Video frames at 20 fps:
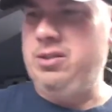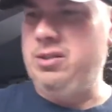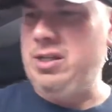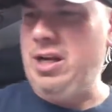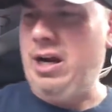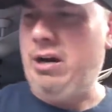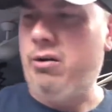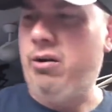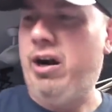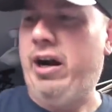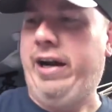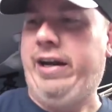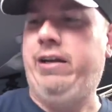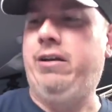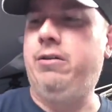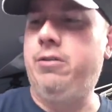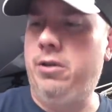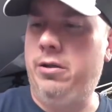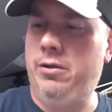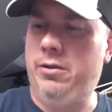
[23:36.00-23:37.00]
not right.
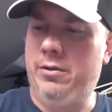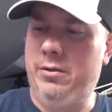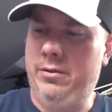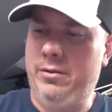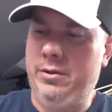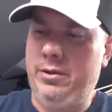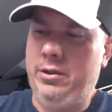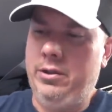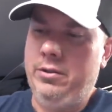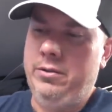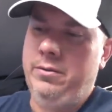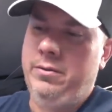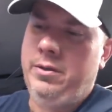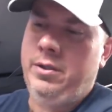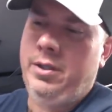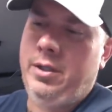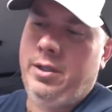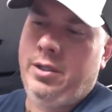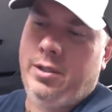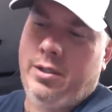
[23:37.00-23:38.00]
You know?
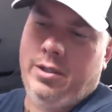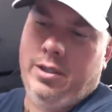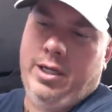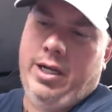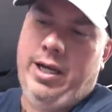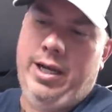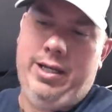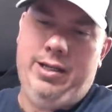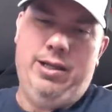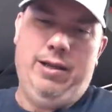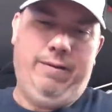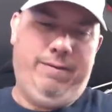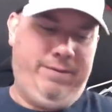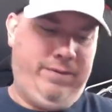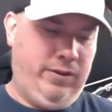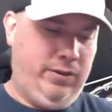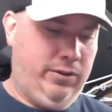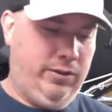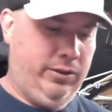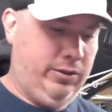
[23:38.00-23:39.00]
And I had that
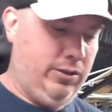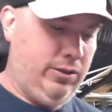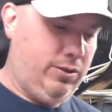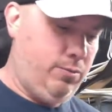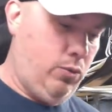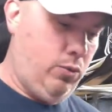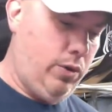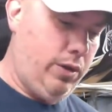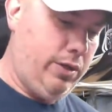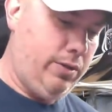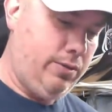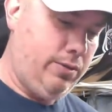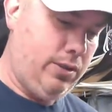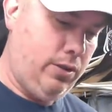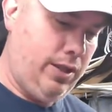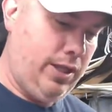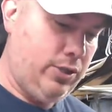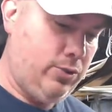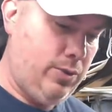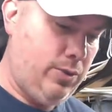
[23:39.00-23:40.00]
feeling this morning,
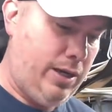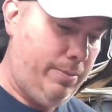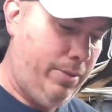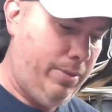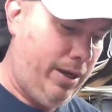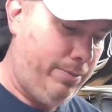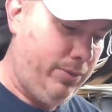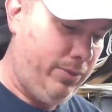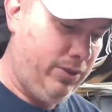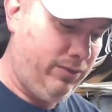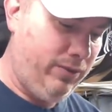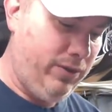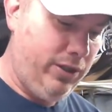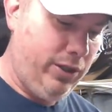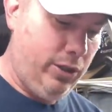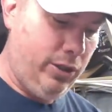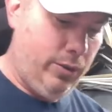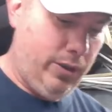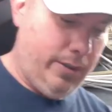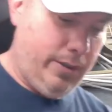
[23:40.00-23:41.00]
so that's why I popped this
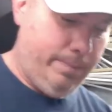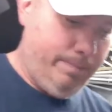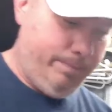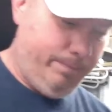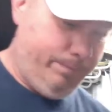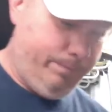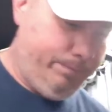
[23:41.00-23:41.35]
video up.